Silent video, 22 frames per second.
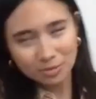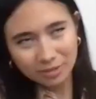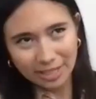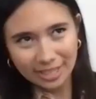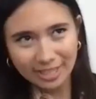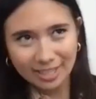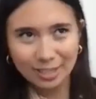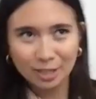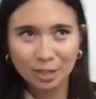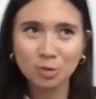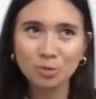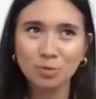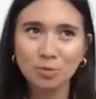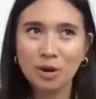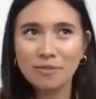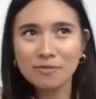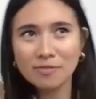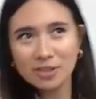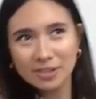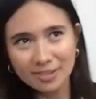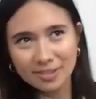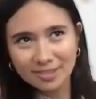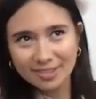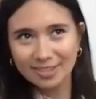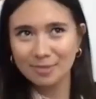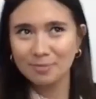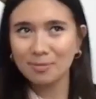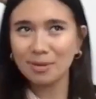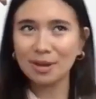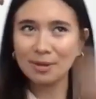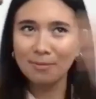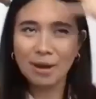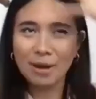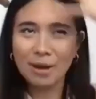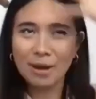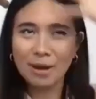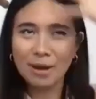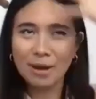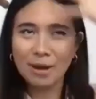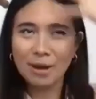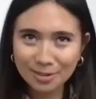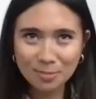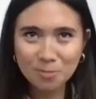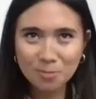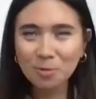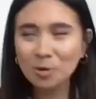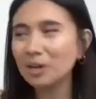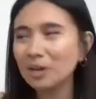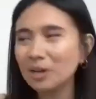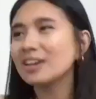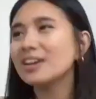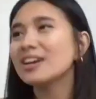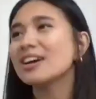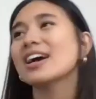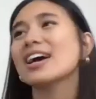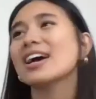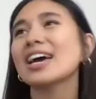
like in a crevice in my mind somewhere,